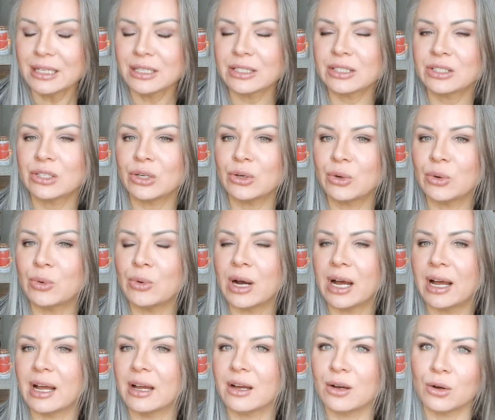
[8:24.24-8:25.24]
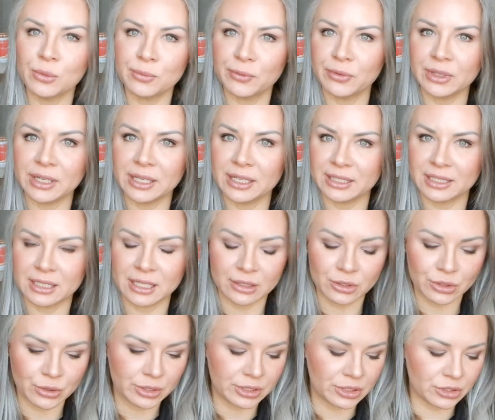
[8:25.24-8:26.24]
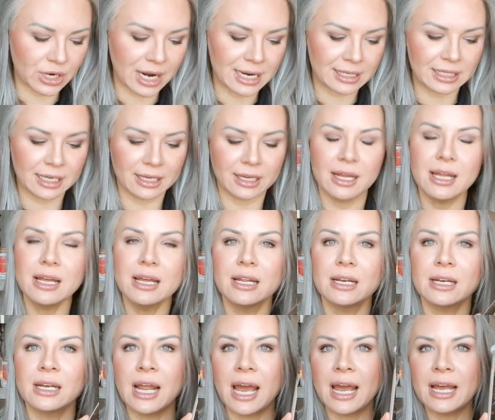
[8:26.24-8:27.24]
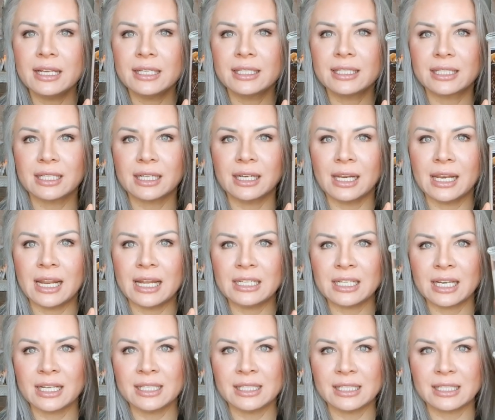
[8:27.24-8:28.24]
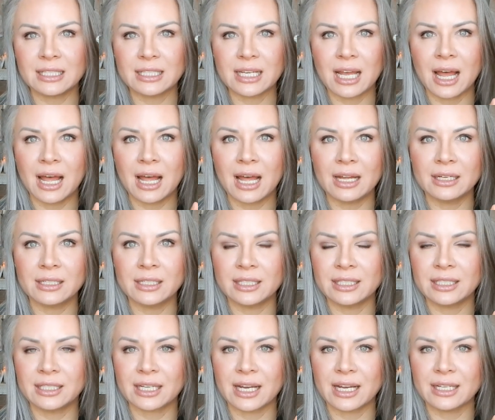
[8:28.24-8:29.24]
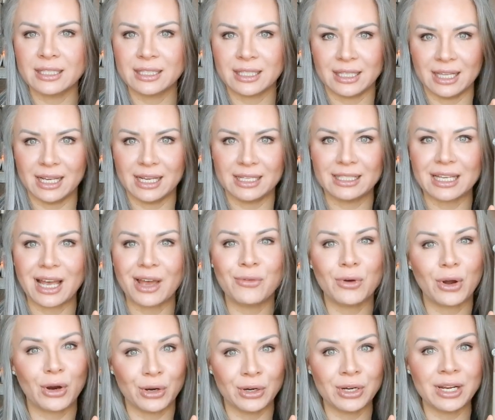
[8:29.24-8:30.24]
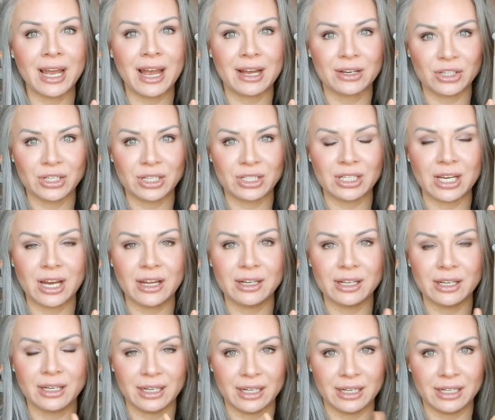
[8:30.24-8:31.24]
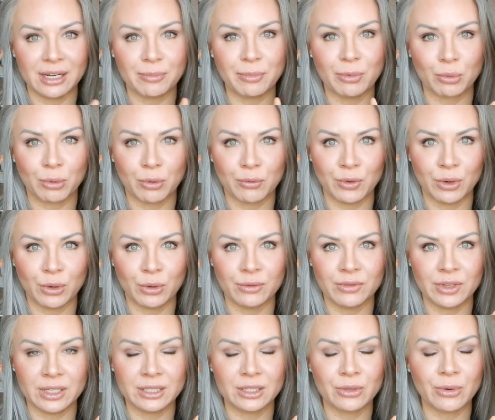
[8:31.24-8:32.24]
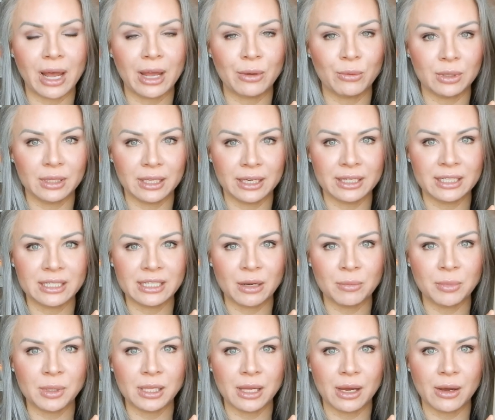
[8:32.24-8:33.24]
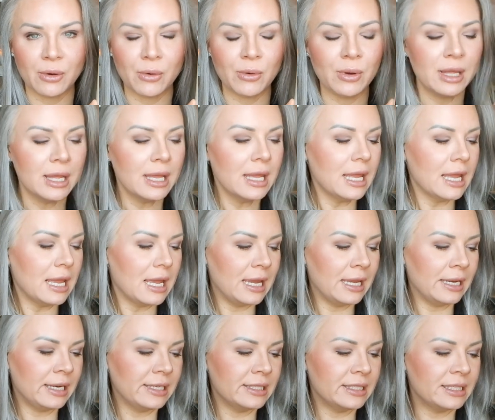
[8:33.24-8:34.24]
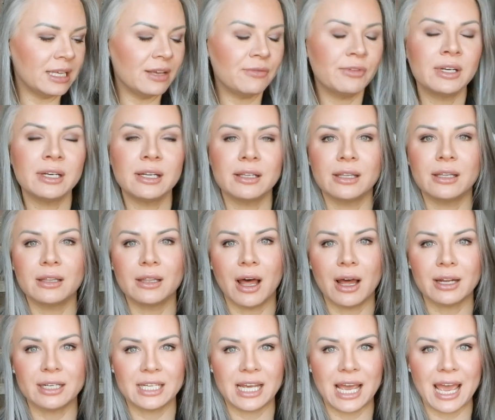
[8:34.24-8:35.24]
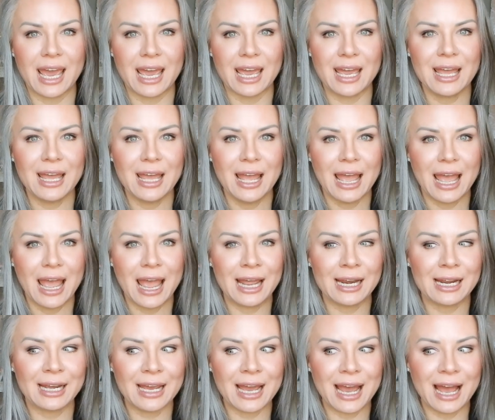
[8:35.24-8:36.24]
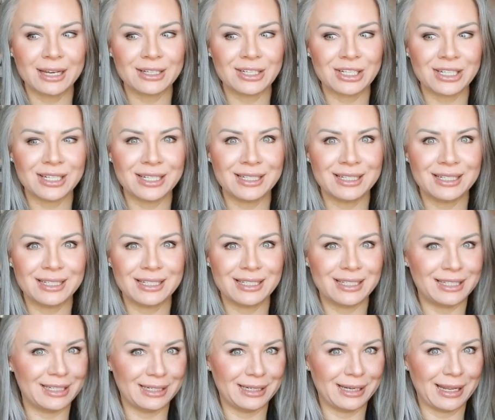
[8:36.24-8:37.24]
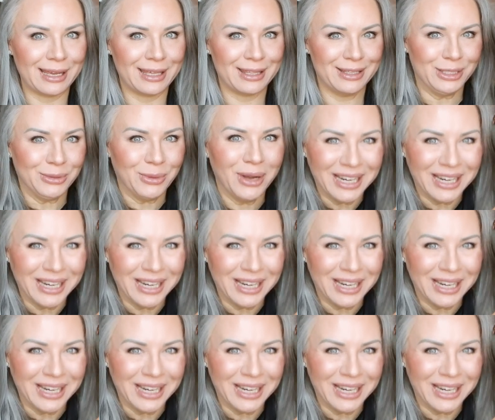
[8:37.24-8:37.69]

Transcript: So uh, hopefully it's not too distracting. Next, let us uh, discuss this. I've already actually done an in-depth review of this, so I will link it down below. It is the vanilla latte. And I actually didn't like this